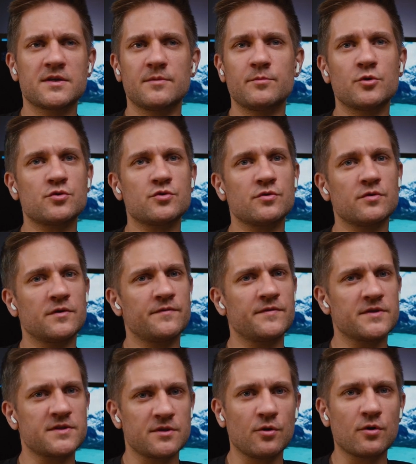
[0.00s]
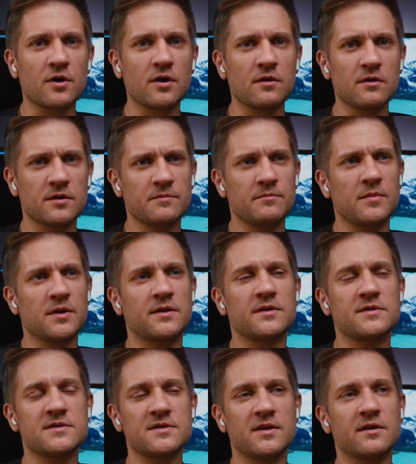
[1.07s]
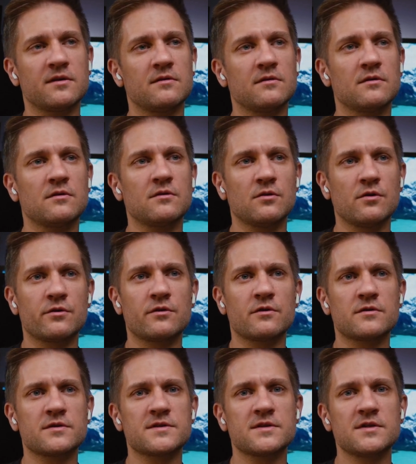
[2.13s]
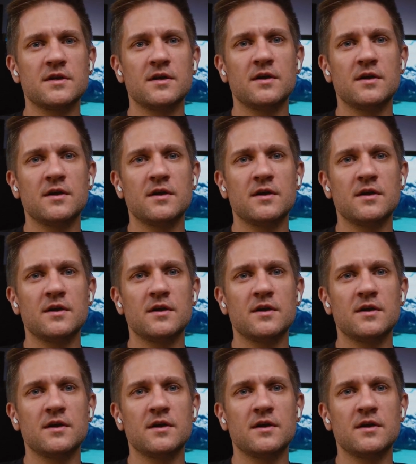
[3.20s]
I'm not sure if it's local, but it's like Colorists.